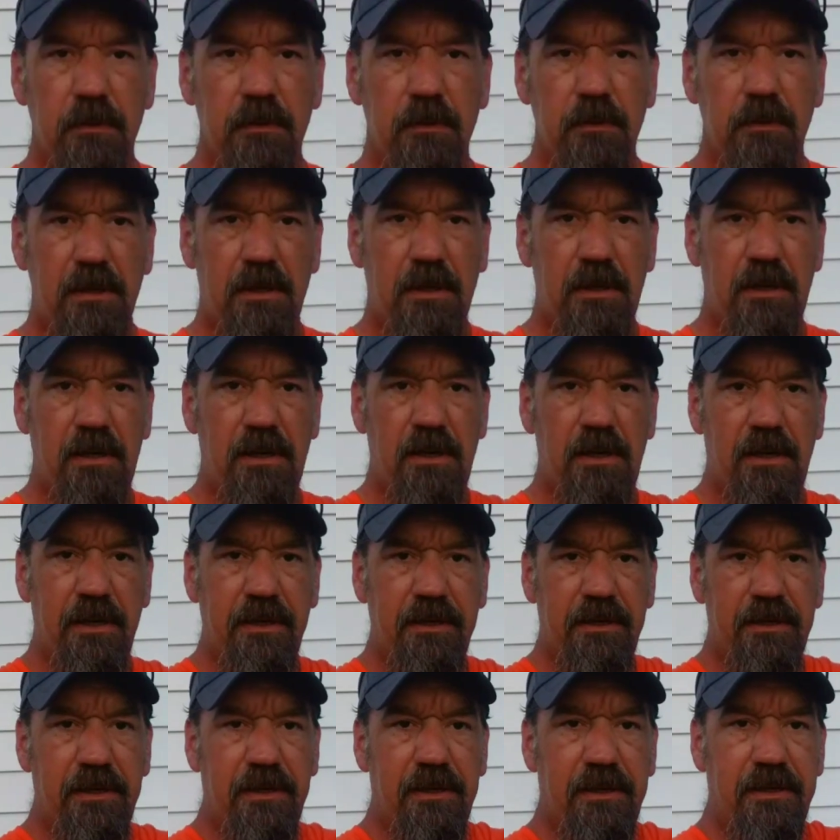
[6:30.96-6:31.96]
Alright
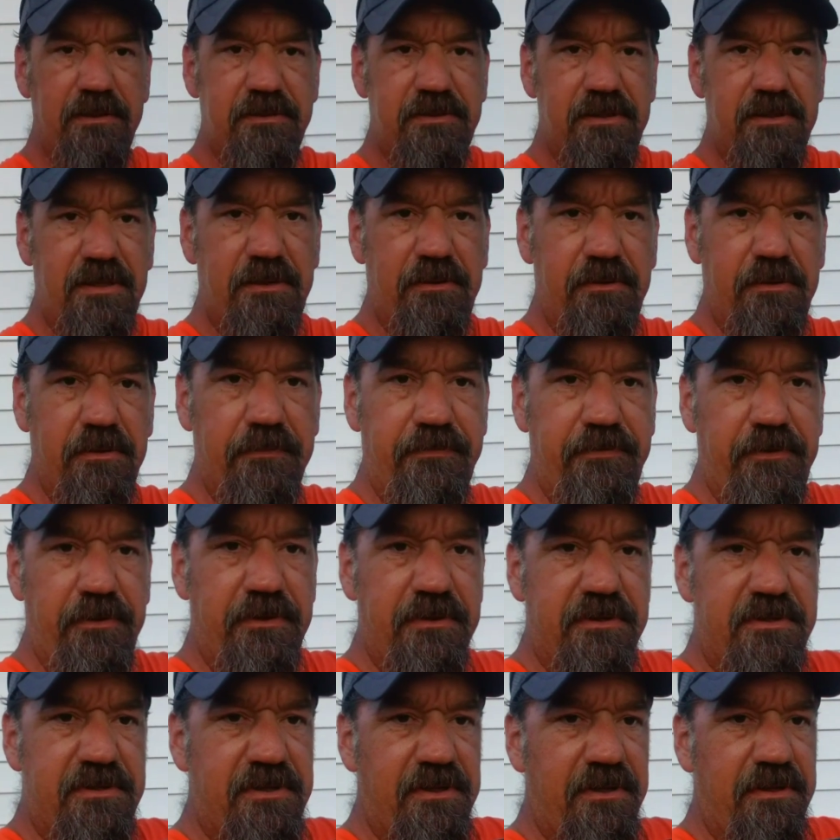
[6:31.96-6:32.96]
guys, I don't know if you can
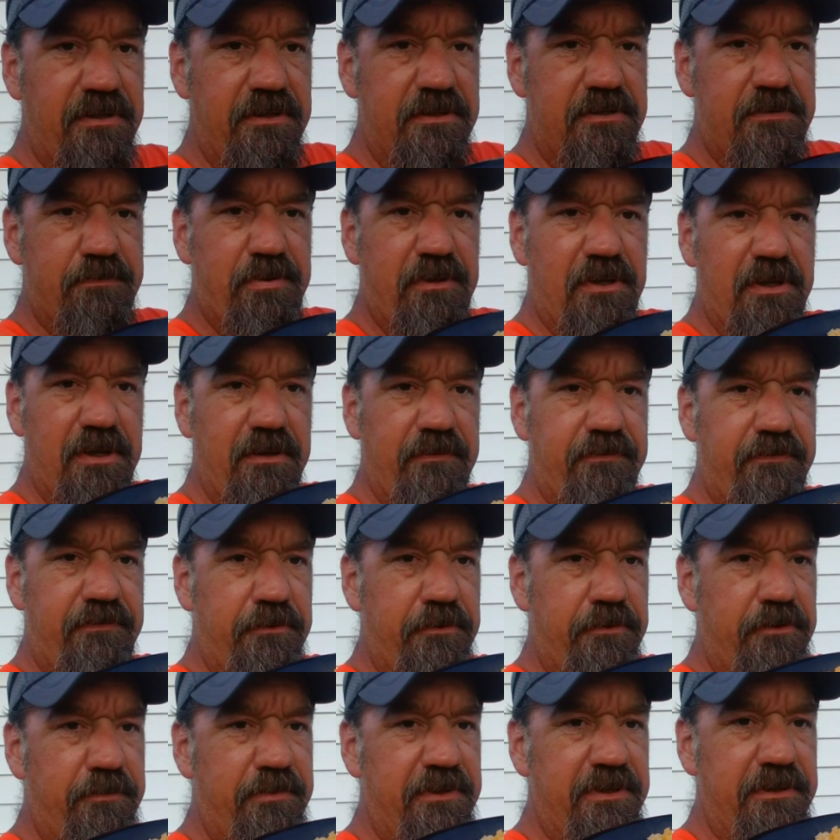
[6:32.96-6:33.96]
see this plate
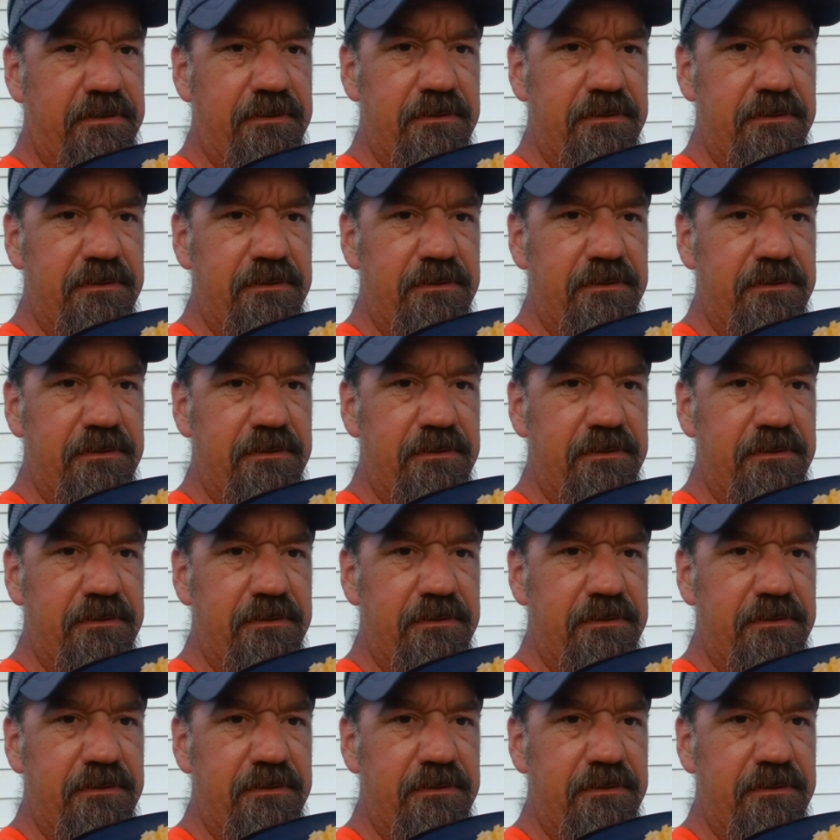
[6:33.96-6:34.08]
full, but